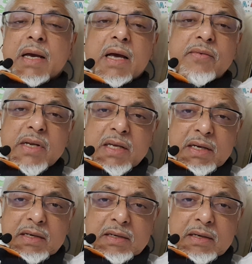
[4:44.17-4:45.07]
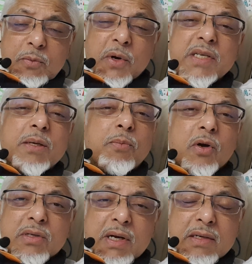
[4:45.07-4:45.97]
Every year, what is a
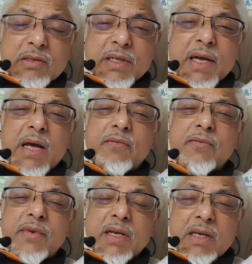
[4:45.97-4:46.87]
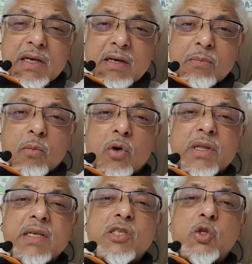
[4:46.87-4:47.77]
blocked artery? Every year, more
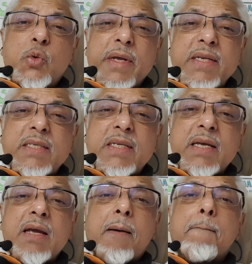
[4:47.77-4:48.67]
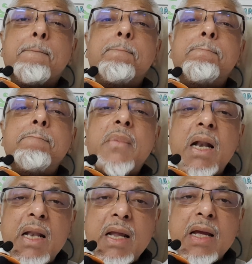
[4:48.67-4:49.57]
than 20
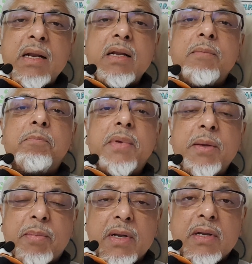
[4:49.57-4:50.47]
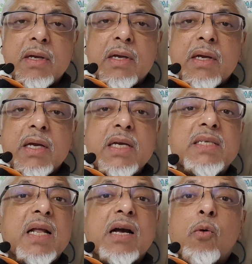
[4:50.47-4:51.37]
million people. It's
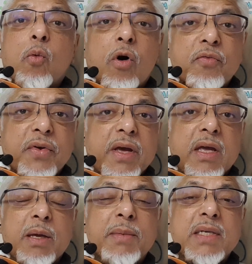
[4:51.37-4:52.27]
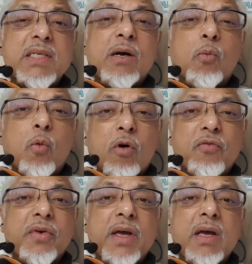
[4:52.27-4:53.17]
like a warfare. Imagine a
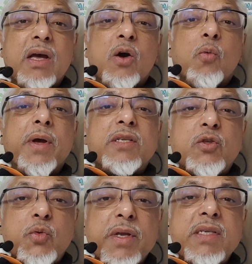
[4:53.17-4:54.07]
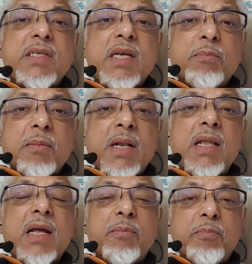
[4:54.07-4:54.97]
warfare where 20
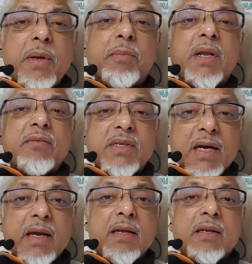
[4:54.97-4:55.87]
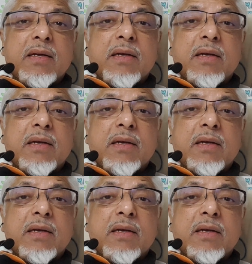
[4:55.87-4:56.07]
million people have died.